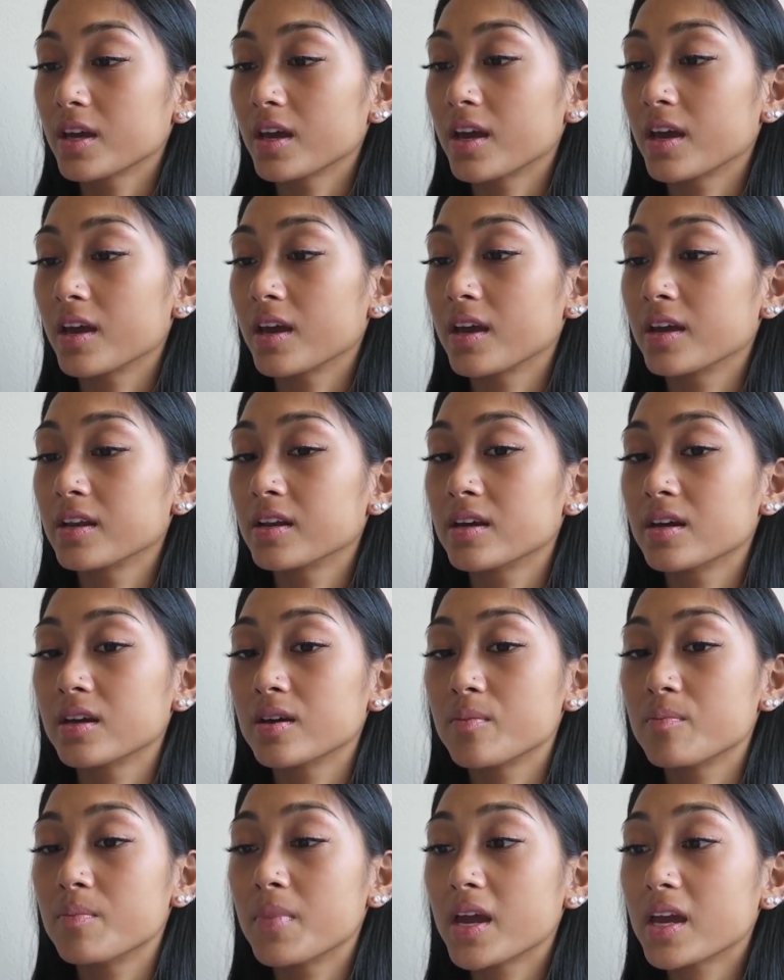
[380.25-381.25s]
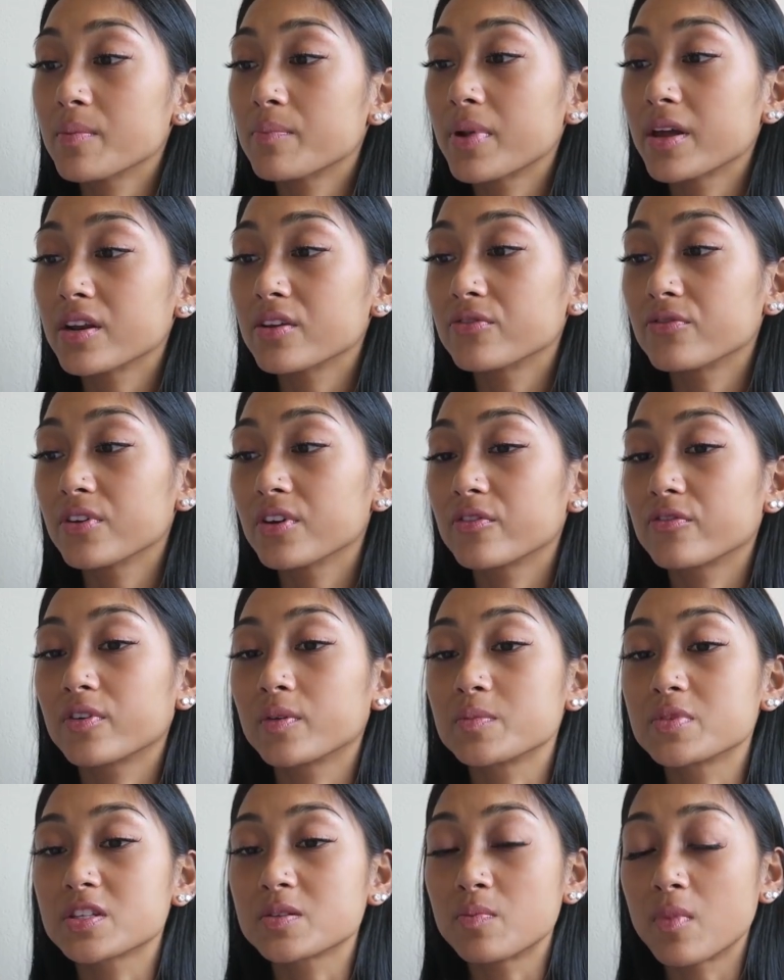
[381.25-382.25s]
and may benefit
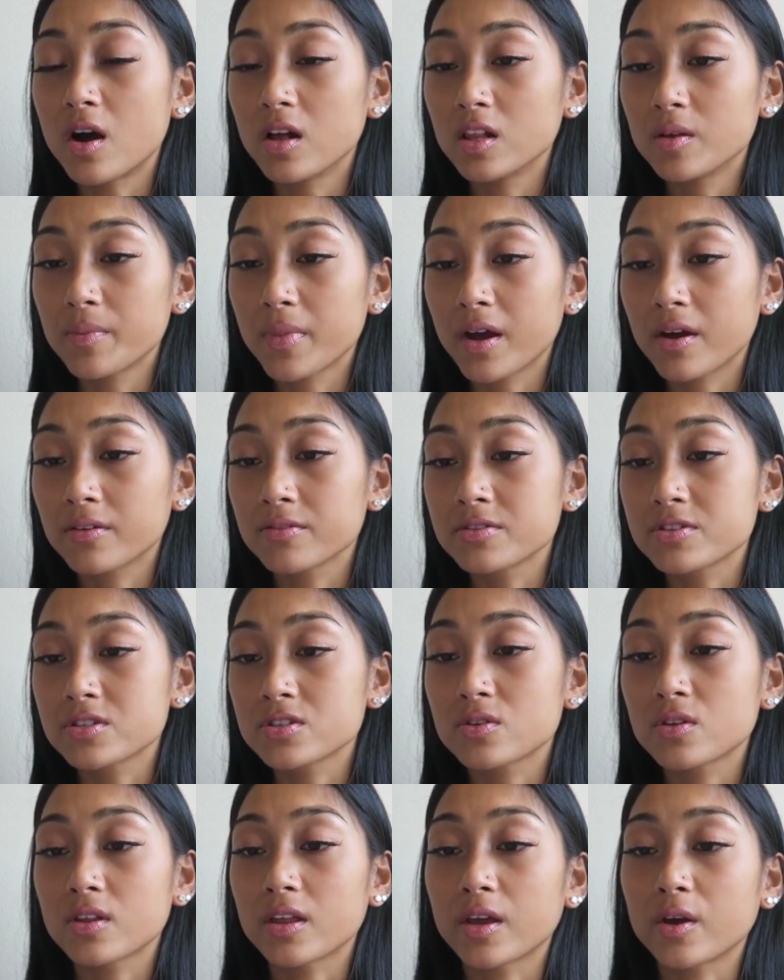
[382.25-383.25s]
from small amounts